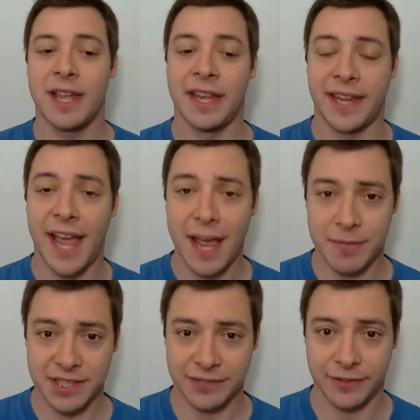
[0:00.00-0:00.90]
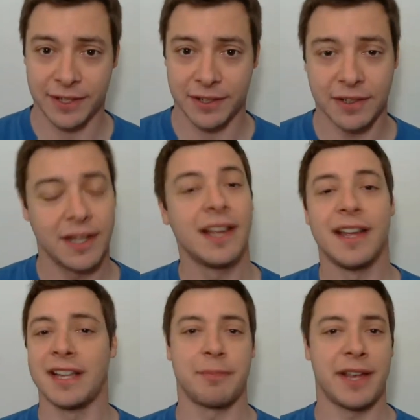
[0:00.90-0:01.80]
In the atmosphere,
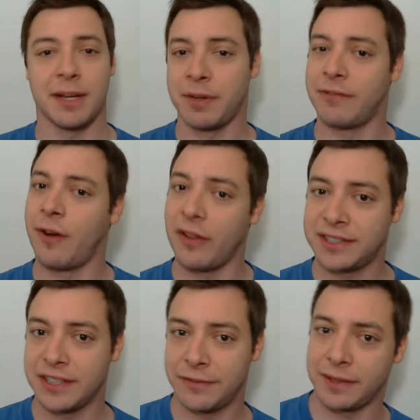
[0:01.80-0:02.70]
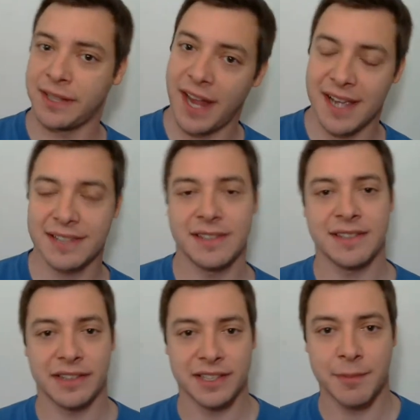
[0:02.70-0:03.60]
it's made up of all these different gases
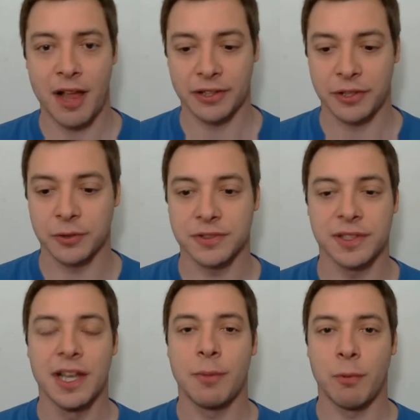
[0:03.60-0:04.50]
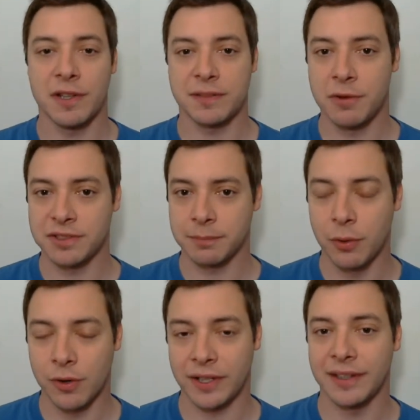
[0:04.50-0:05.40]
and these molecules, but what's most
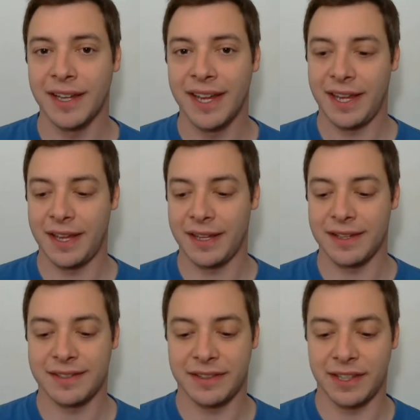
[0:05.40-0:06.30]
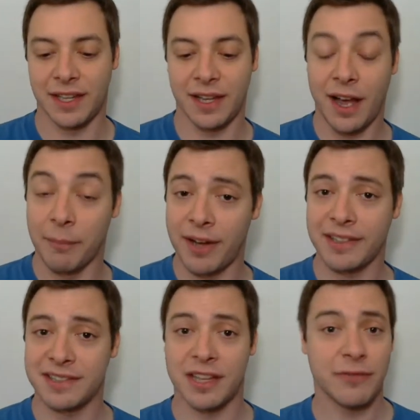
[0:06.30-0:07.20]
important is the
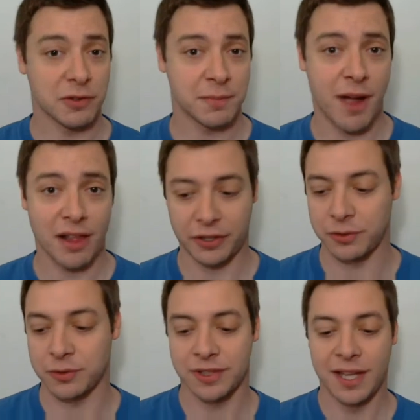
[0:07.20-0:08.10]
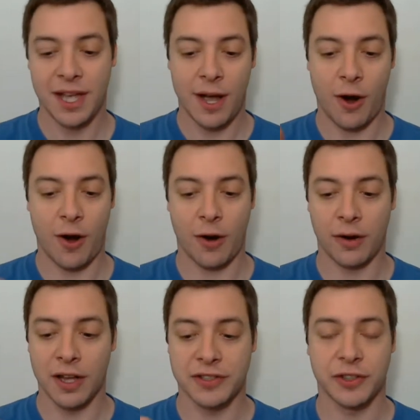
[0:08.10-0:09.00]
abundance of those molecules are
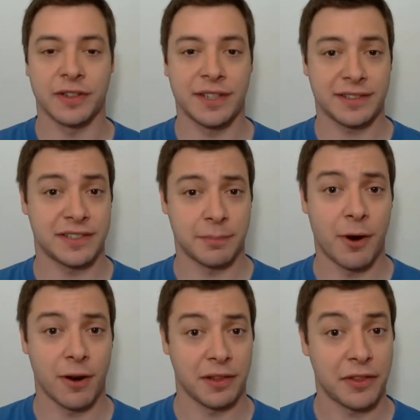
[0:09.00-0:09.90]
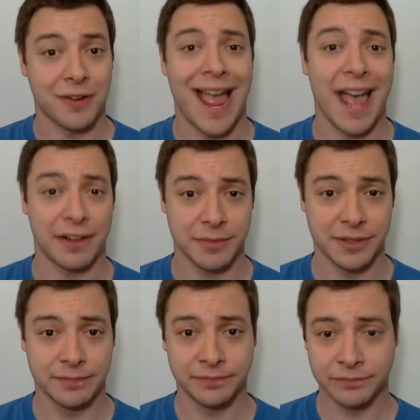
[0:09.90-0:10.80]
a certain distance apart. They're atoms.